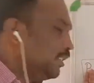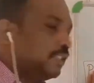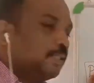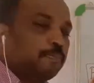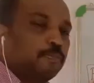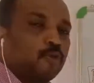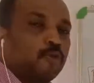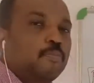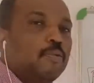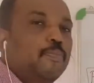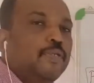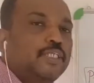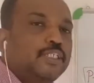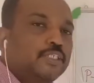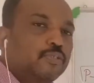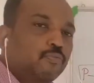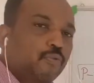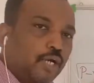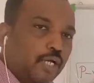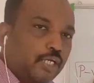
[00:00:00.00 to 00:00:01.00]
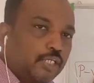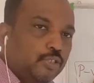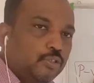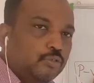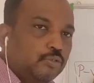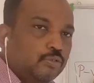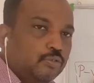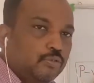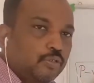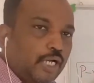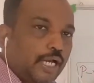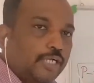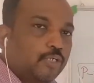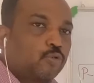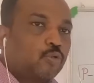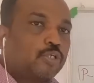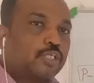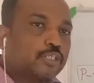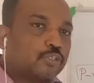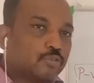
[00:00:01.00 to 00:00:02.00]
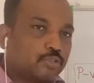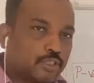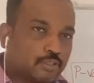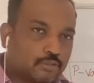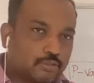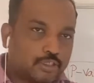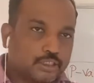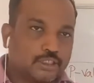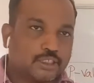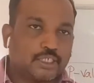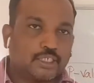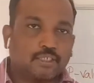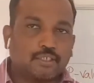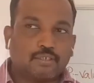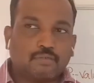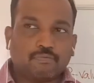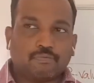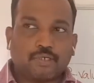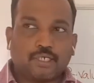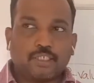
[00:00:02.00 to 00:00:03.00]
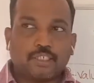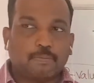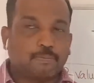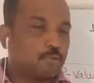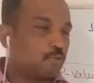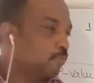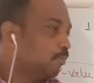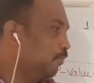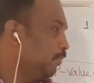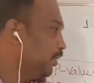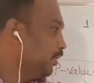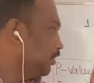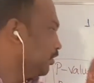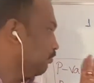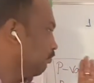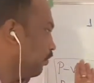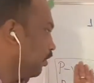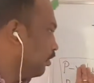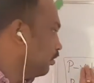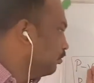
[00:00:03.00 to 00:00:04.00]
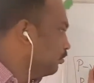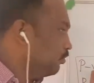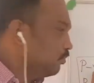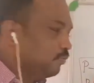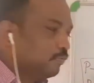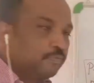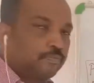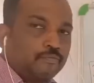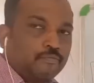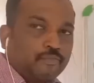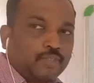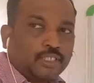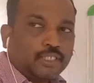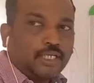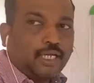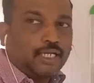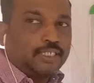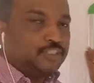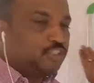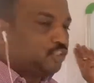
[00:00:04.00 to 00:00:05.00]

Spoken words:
the probability value according to the question. Find the probability value and